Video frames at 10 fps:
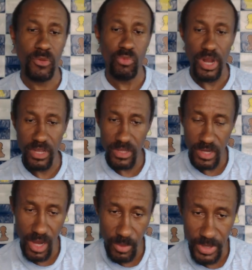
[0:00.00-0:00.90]
Write it in the
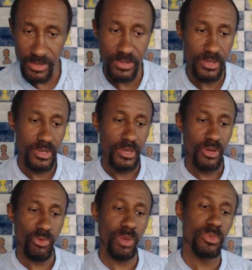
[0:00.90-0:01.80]
comments
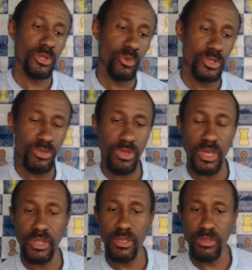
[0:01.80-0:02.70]
right below what you
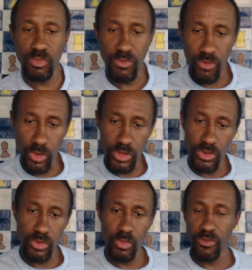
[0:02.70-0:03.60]
think it is before
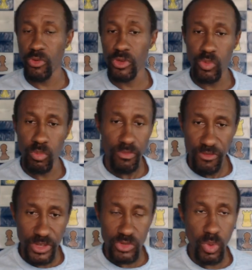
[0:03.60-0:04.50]
you
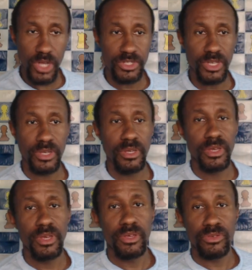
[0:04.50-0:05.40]
finish watching.
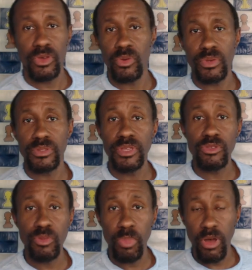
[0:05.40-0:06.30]
So
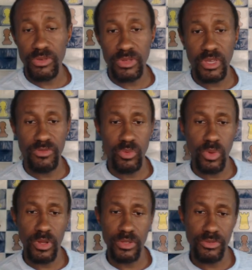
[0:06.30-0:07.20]
continue pausing if you
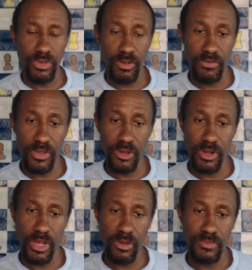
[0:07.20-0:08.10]
want to try to figure
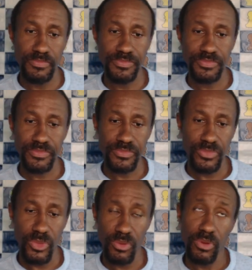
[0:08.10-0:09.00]
it out.
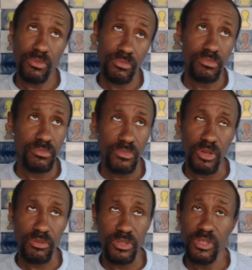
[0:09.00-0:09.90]
Or
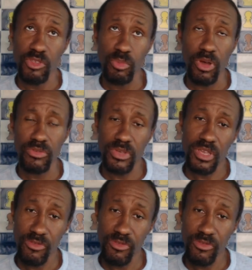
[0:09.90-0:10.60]
continue pausing.